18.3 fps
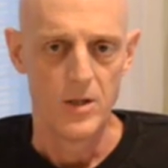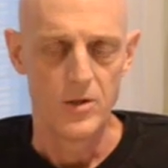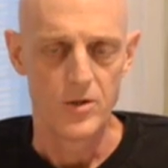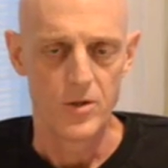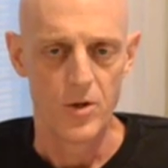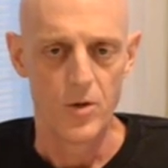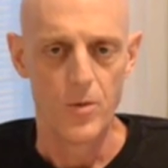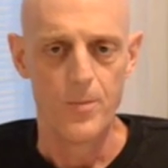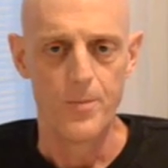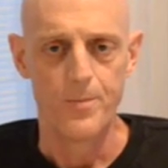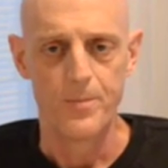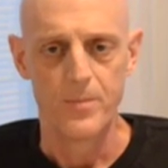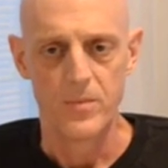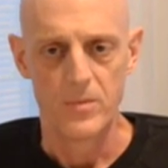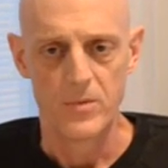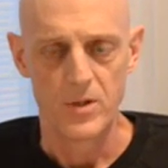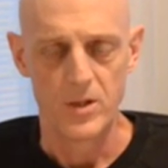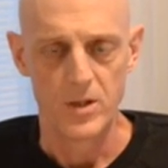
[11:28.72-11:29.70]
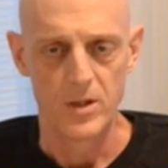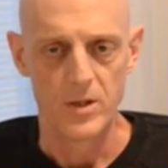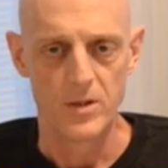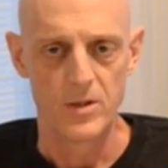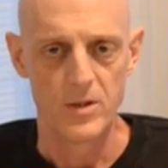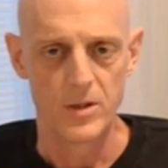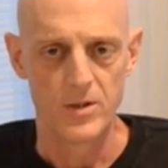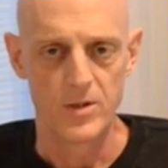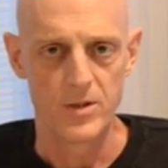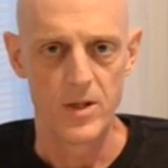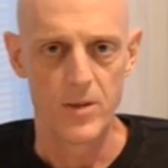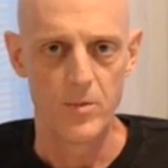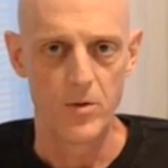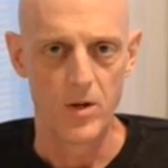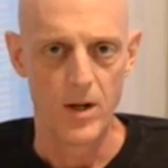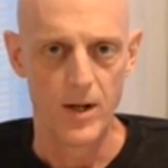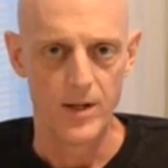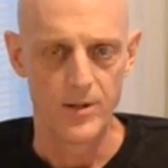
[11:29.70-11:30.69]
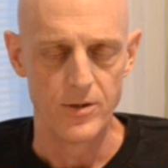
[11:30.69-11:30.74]
So to, to
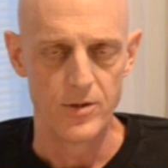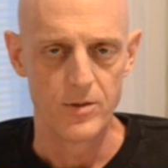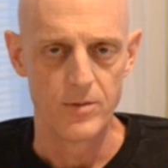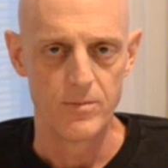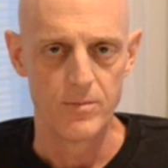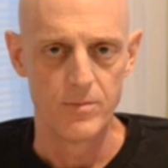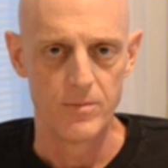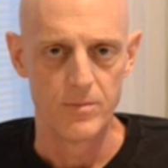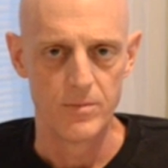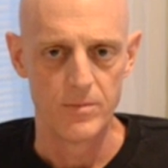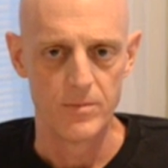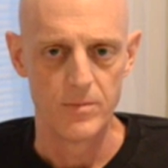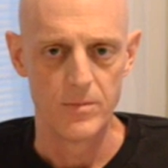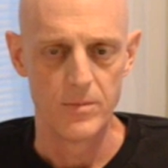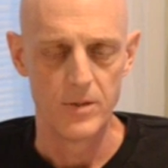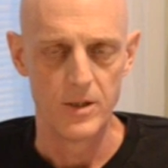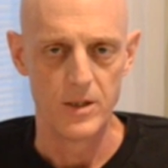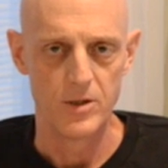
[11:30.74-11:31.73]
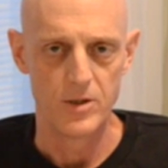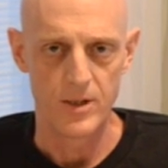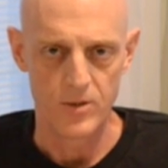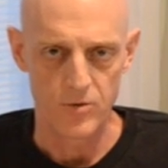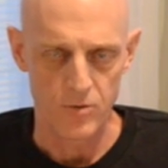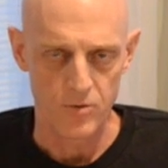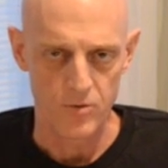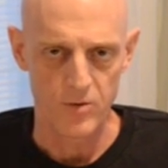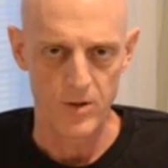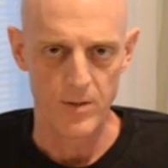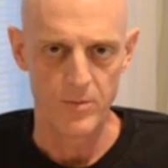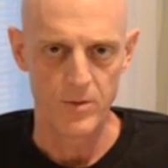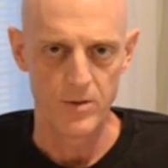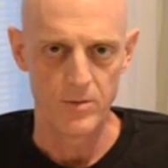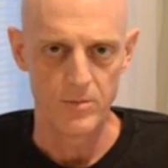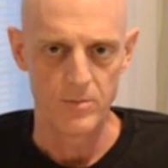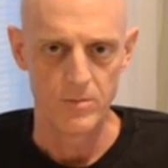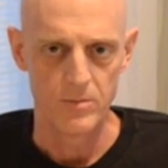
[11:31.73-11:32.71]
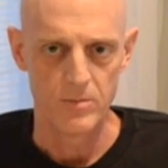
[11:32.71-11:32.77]
summarize, essential
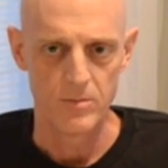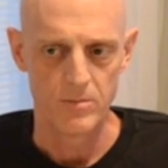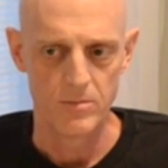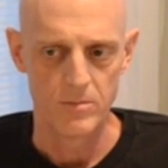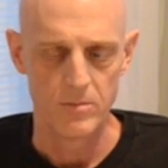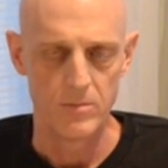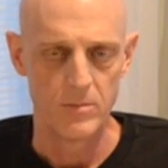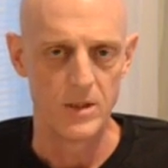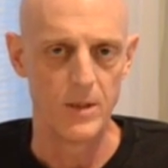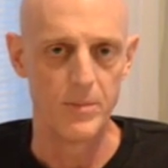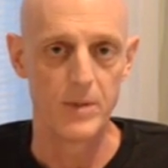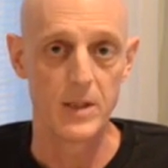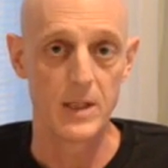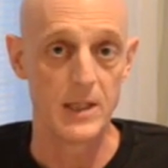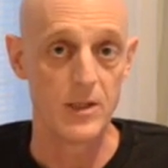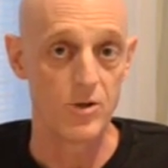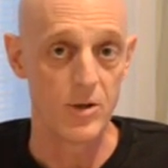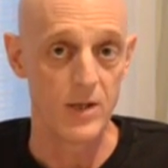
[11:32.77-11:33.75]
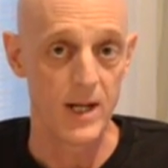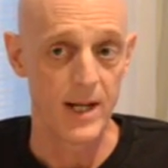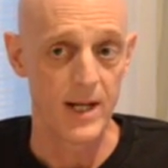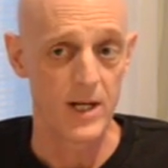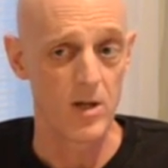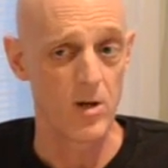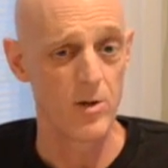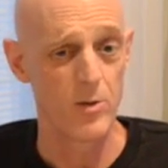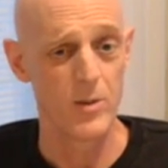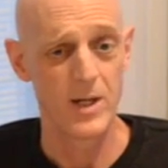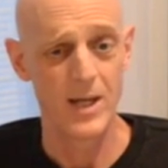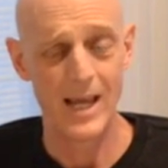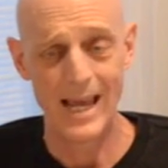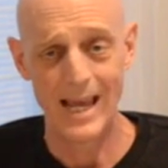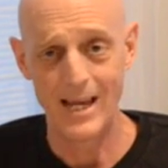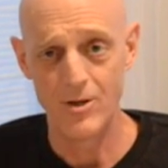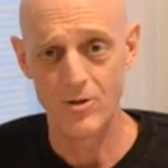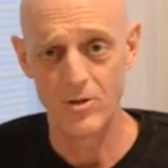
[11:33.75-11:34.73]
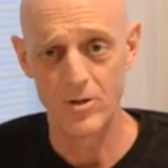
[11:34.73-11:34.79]
tremor, typically genetic, although
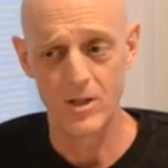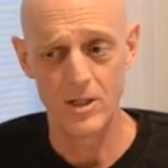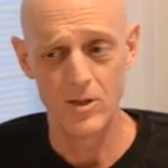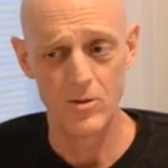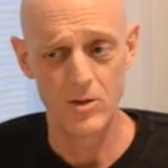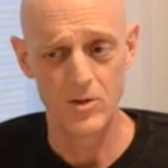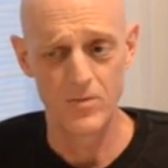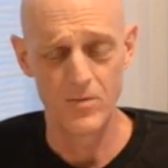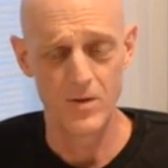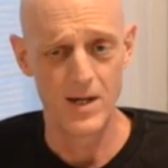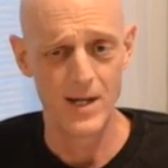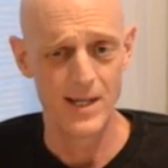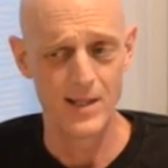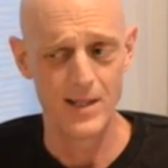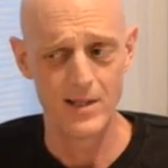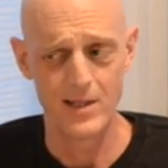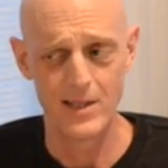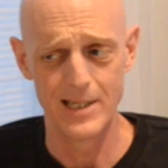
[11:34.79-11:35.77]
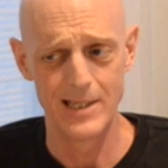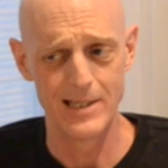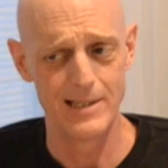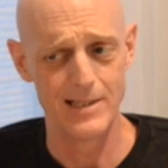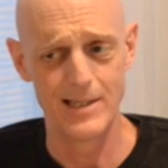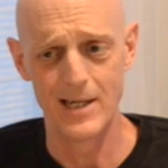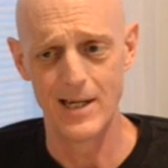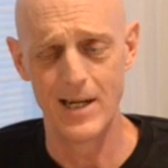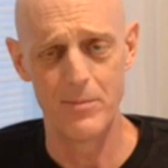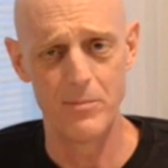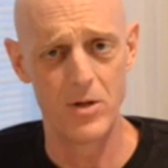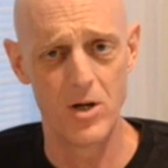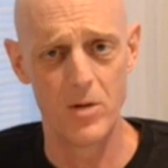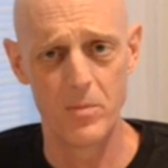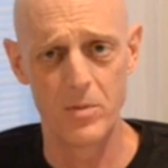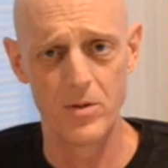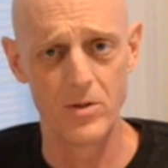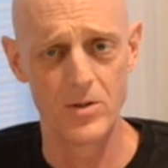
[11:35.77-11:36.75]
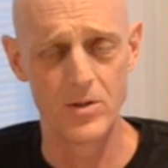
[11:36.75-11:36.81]
occasionally you just find the, the
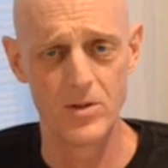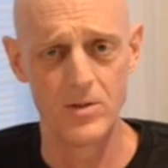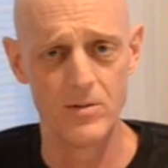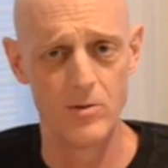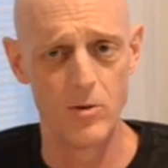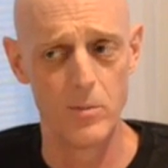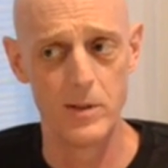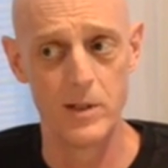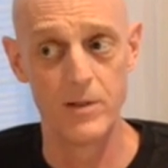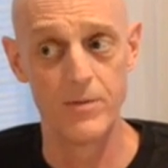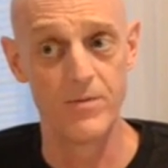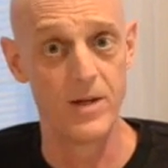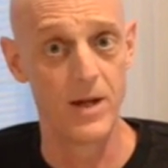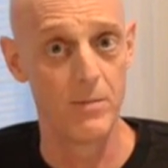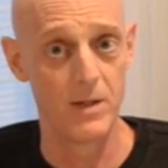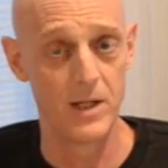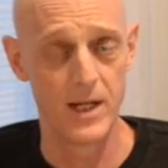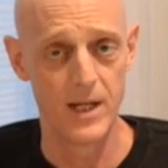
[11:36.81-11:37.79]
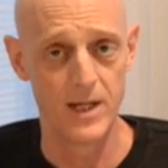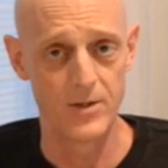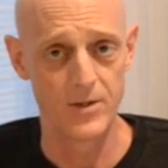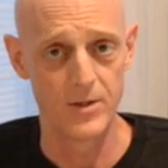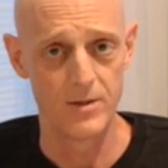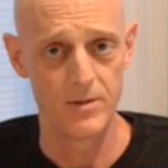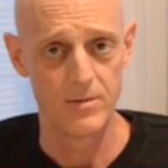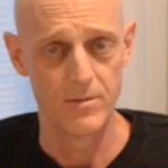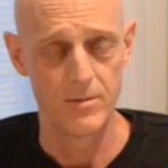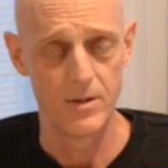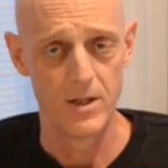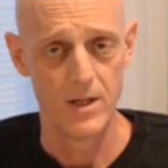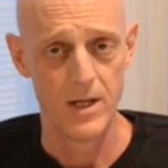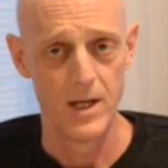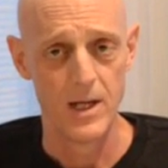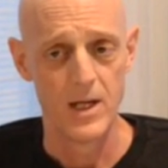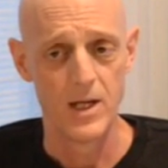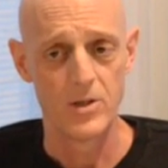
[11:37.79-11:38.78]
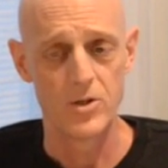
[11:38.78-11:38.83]
oddball person, nobody in the family has it,
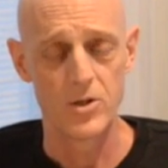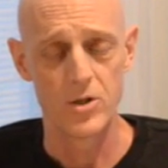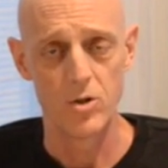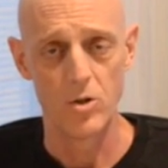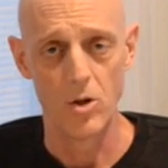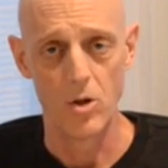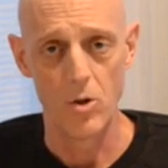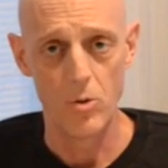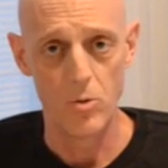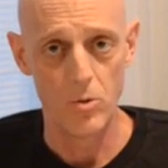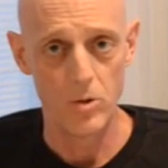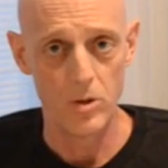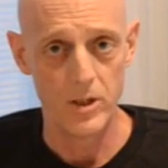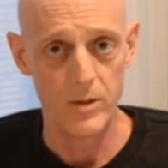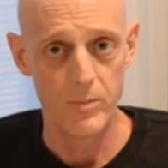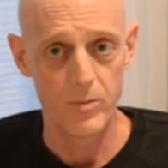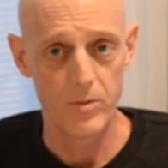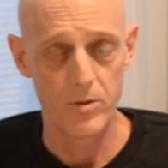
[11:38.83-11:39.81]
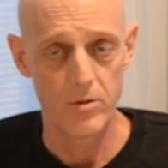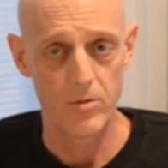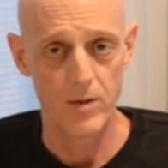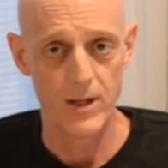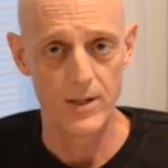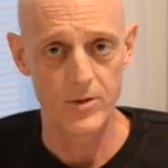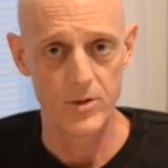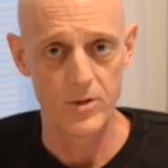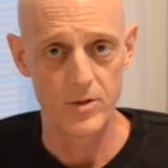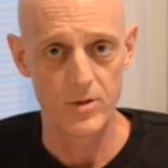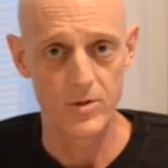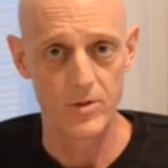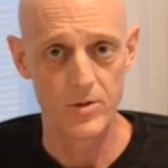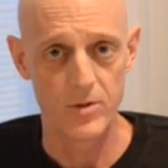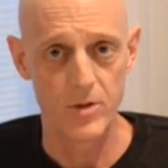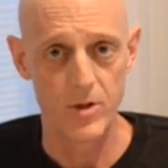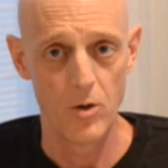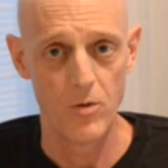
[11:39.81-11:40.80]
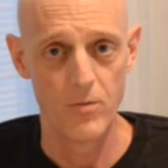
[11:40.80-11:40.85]
slowly progresses
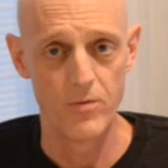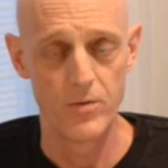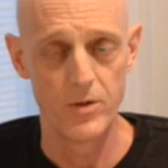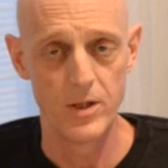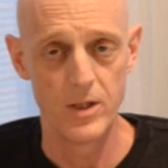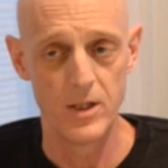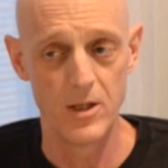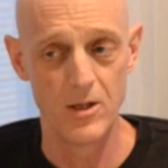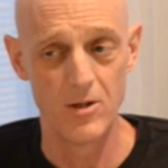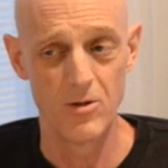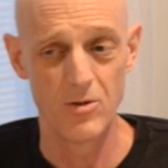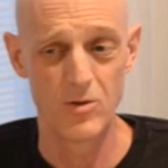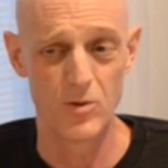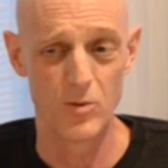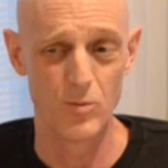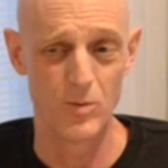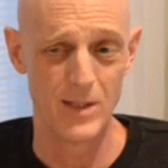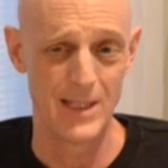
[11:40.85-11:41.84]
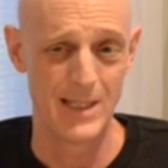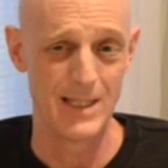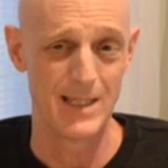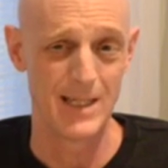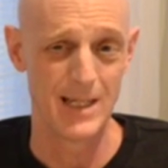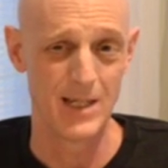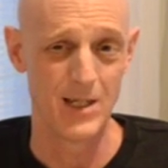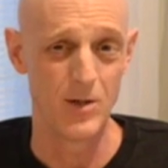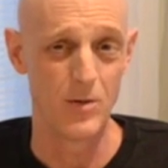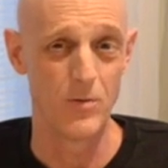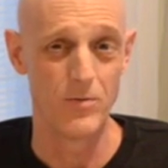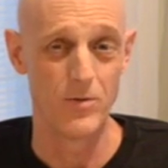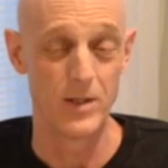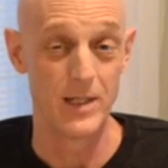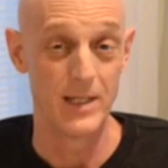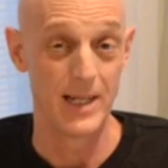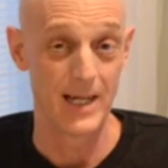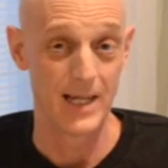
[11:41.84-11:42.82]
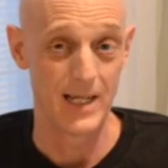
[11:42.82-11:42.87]
over the years, or really kind of over
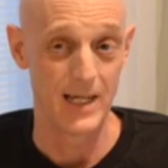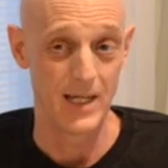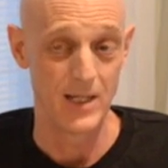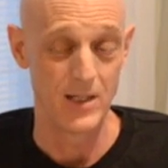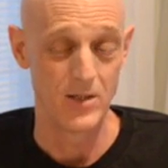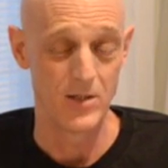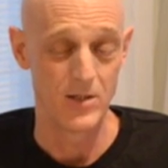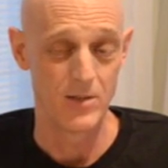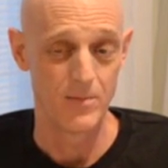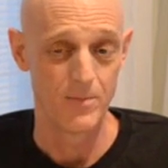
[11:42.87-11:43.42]
the decades.